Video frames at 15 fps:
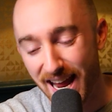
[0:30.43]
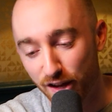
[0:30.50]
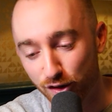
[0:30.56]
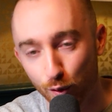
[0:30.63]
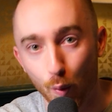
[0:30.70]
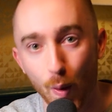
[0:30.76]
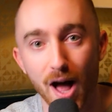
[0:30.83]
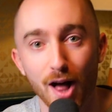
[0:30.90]

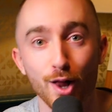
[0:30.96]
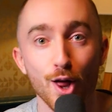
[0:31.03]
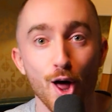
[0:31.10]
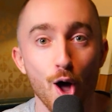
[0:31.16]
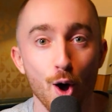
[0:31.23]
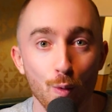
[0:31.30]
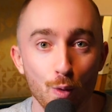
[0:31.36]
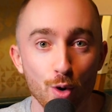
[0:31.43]
is
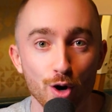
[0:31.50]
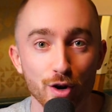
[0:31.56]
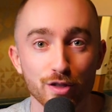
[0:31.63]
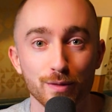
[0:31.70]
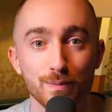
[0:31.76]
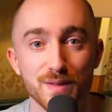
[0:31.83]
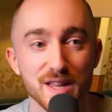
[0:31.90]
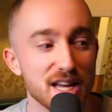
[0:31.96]
well
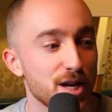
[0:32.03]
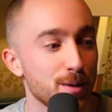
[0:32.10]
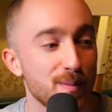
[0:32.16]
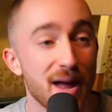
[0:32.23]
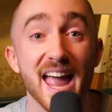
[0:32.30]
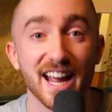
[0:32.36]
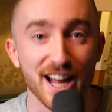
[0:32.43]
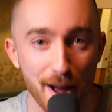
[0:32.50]
worth the
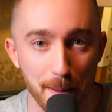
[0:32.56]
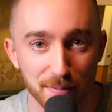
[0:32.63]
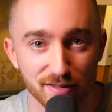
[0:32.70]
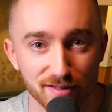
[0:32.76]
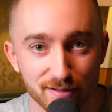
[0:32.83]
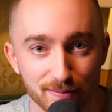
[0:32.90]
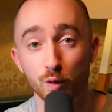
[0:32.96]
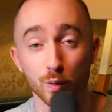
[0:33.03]

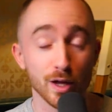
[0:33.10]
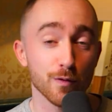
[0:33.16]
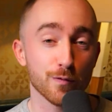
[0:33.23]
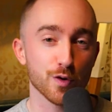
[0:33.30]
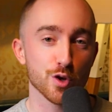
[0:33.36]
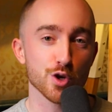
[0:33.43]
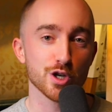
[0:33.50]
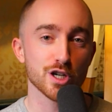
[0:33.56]
hiccups. So
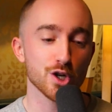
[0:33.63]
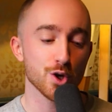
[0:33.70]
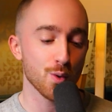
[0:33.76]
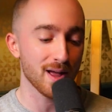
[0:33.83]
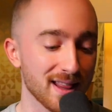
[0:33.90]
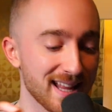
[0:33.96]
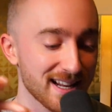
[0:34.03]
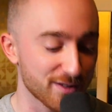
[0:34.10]
without further
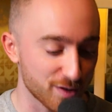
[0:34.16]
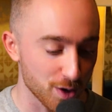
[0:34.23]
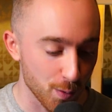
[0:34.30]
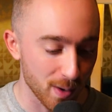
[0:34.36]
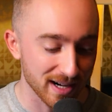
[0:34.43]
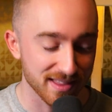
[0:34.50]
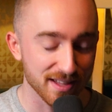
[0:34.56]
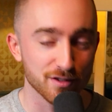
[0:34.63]
ado, let's
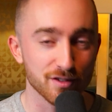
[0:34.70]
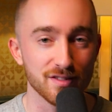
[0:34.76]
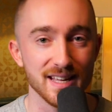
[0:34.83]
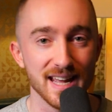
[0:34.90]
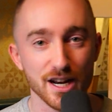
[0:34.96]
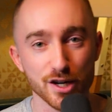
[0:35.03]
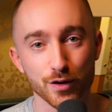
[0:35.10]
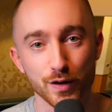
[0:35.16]
do it. This is
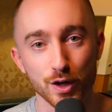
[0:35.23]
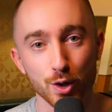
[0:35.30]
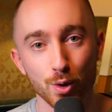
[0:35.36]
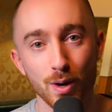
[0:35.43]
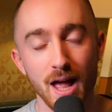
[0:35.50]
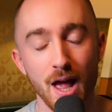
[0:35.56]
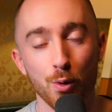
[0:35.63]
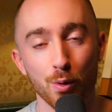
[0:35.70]
the
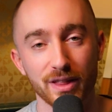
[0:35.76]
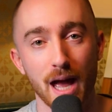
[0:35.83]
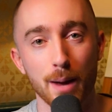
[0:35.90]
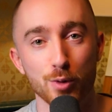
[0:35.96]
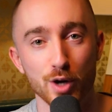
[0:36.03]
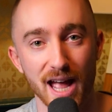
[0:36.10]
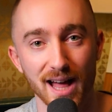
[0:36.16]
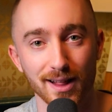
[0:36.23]
interview with
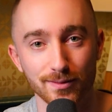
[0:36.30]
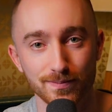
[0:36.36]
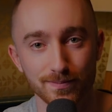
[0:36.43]
Gabrielle.